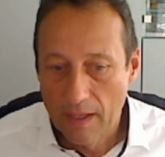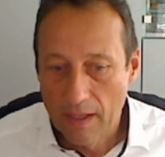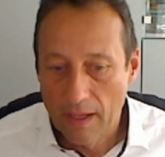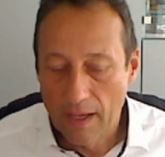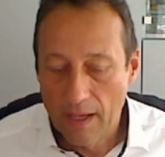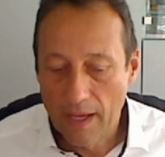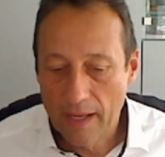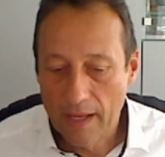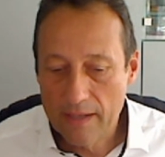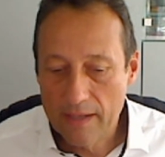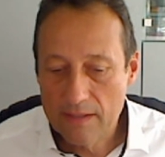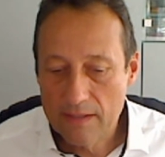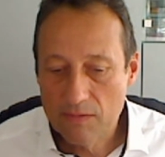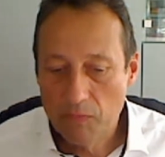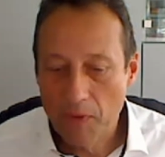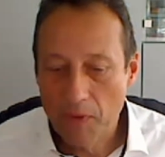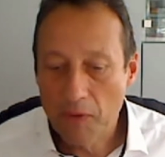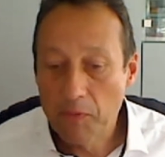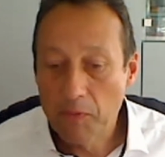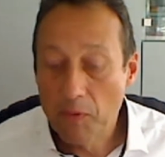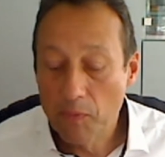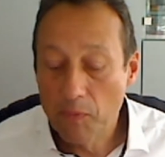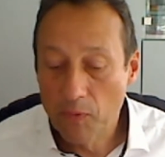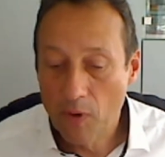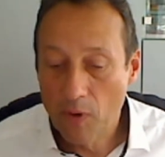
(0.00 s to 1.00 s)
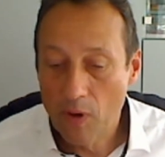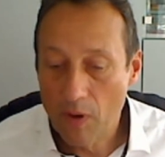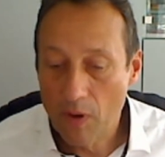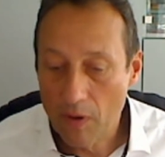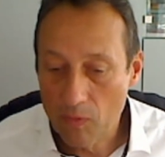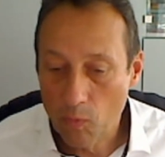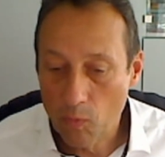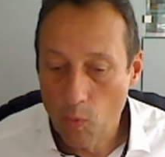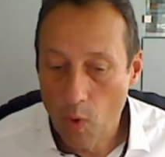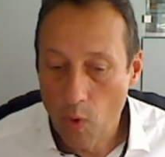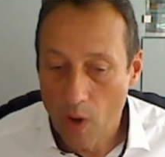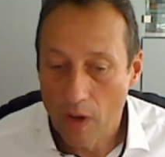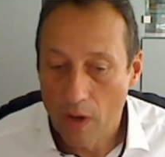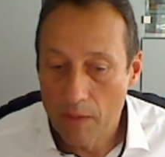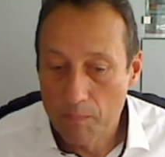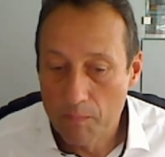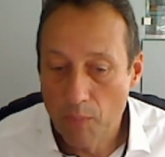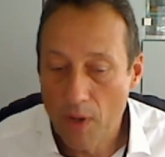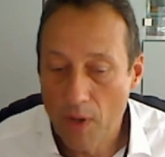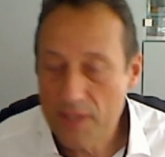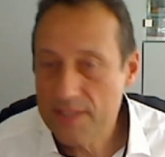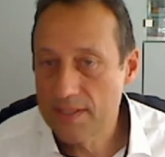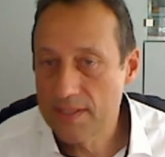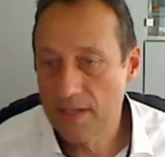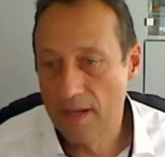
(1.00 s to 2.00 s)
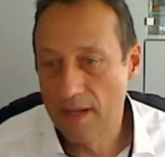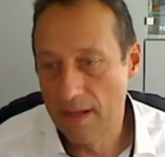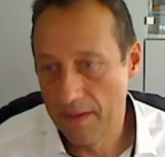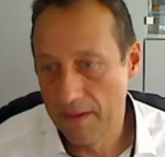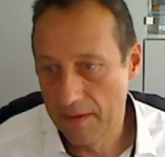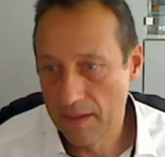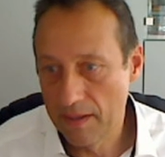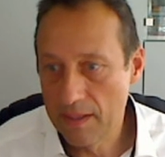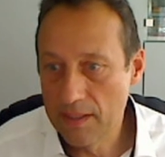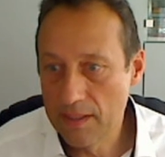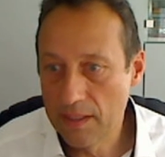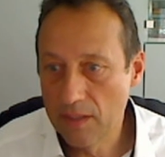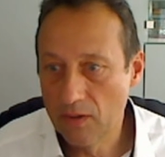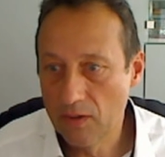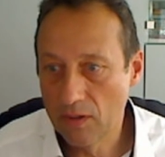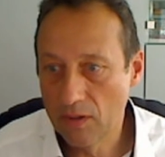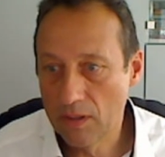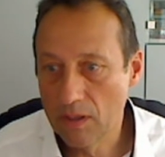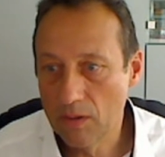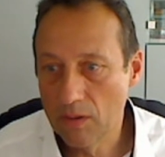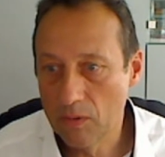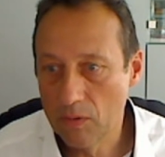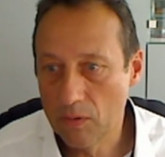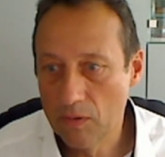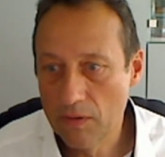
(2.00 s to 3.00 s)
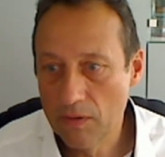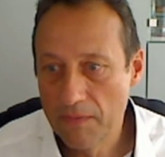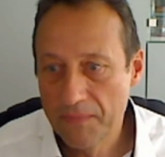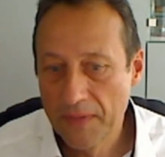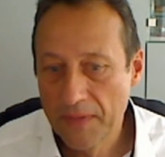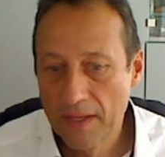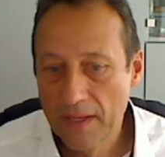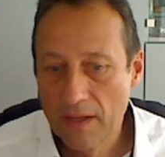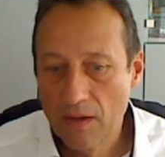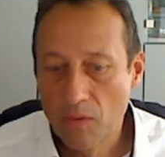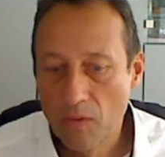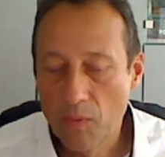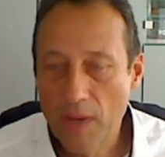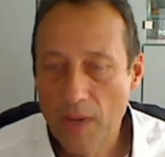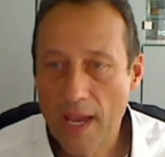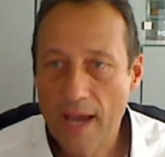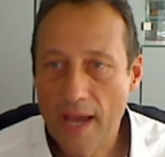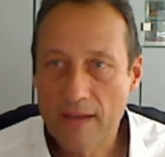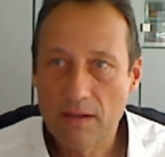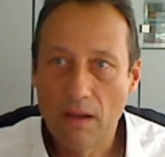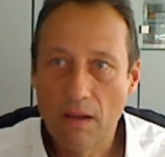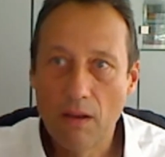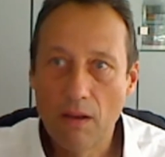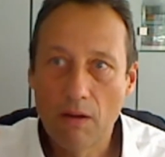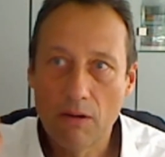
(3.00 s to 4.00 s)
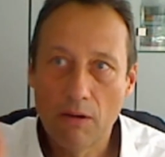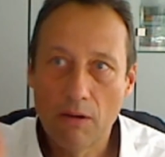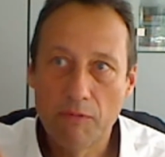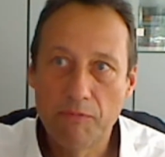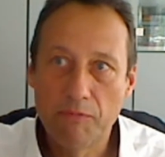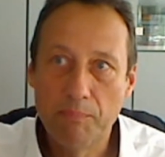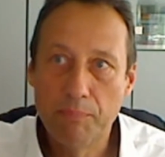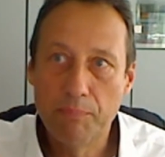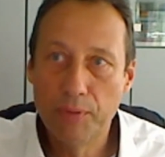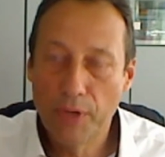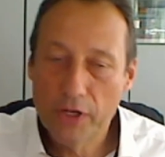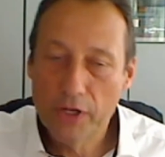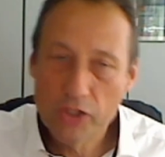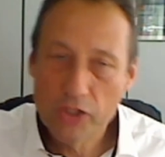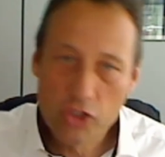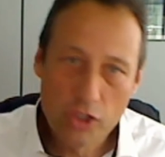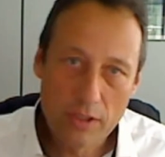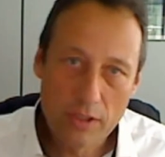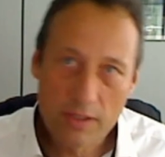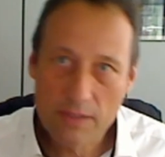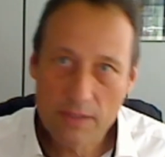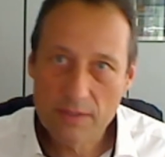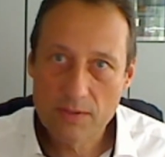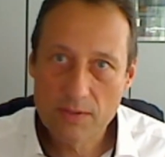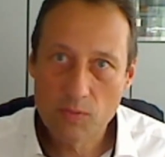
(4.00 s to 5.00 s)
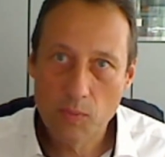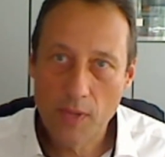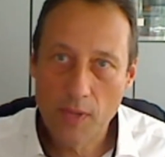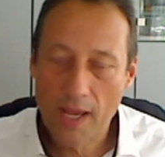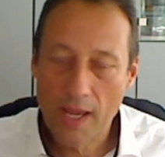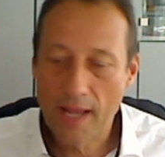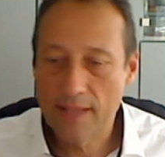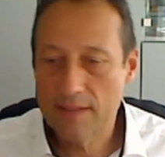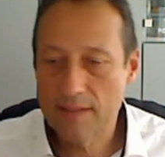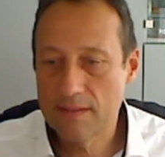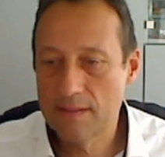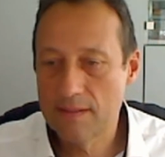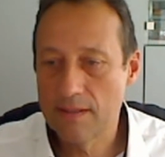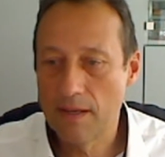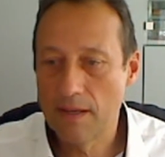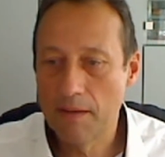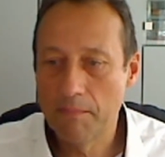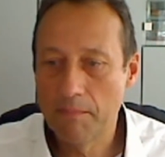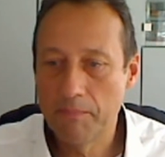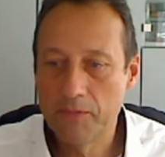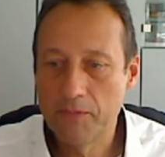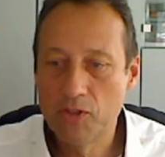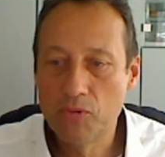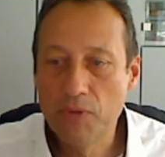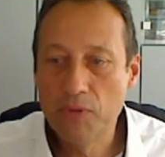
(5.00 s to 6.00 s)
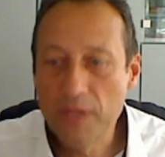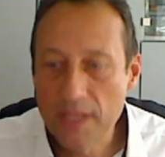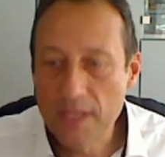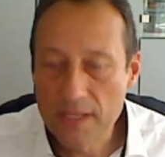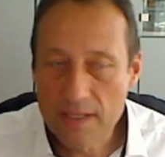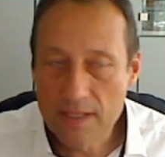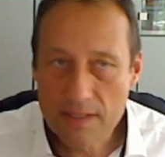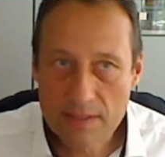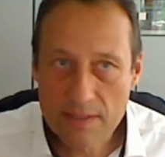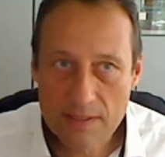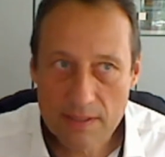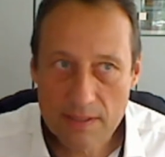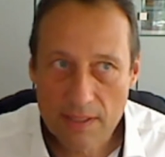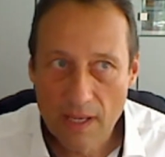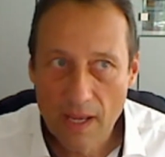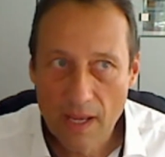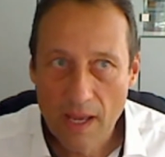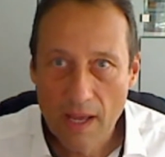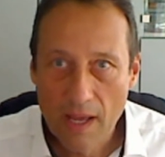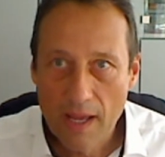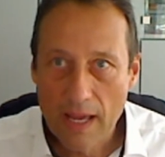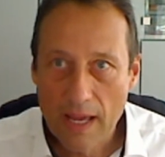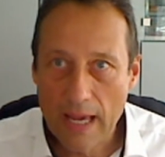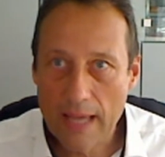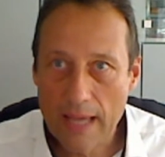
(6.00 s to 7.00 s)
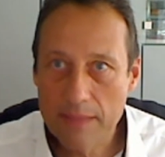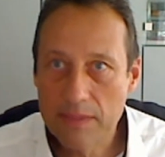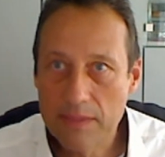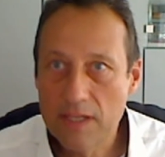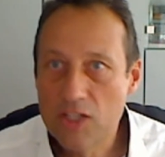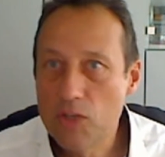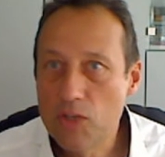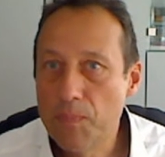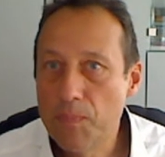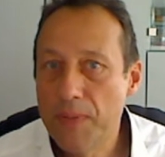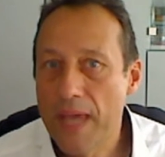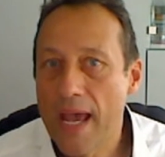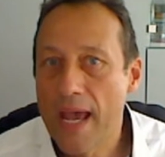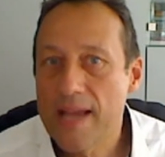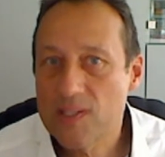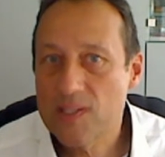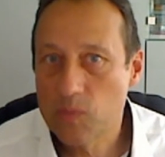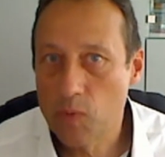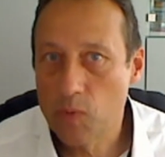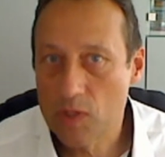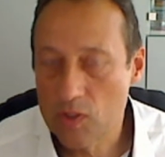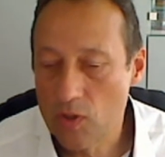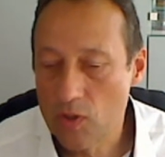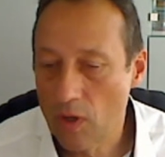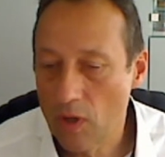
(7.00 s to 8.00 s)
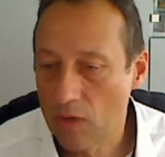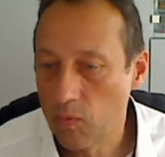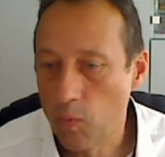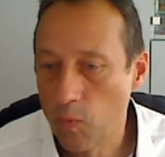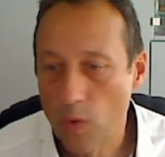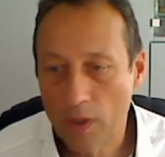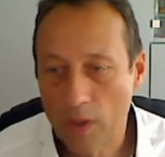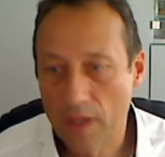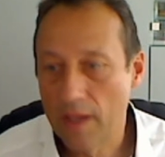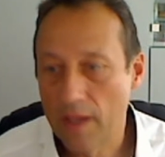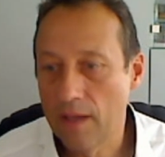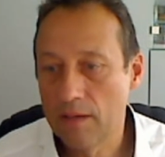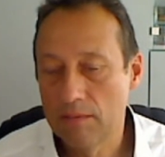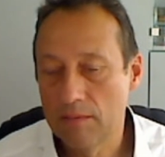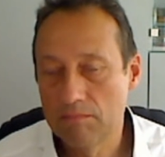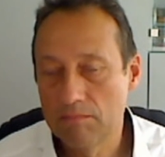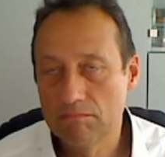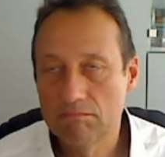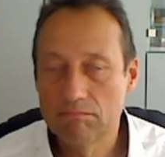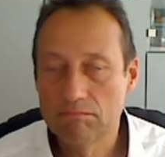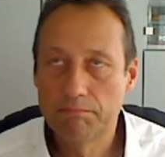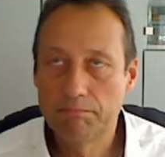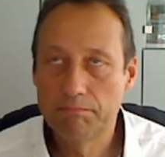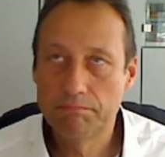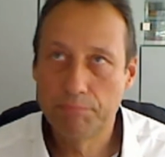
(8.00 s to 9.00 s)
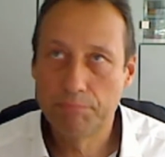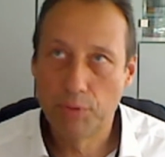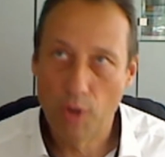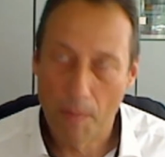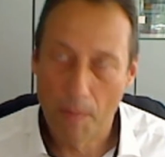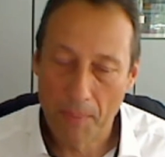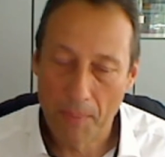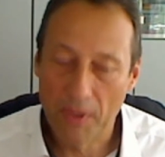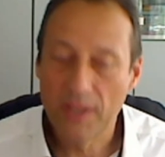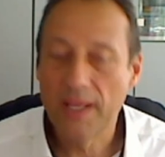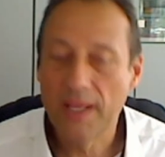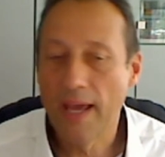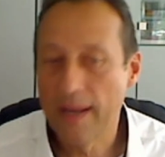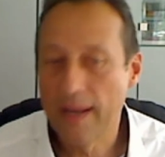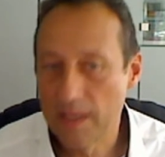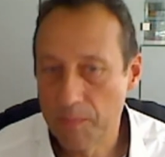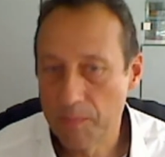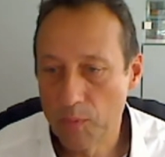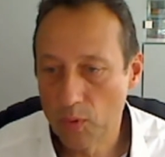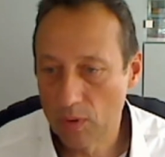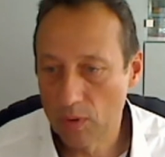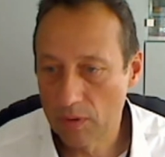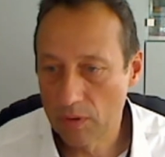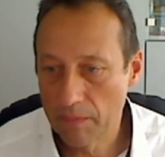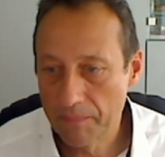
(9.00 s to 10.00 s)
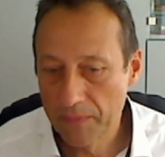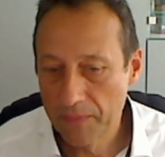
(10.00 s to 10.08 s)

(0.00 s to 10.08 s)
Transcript: And when we were in Monza a year ago, we had a lot of bridges, we had some trees, and the GPS was not working properly anymore.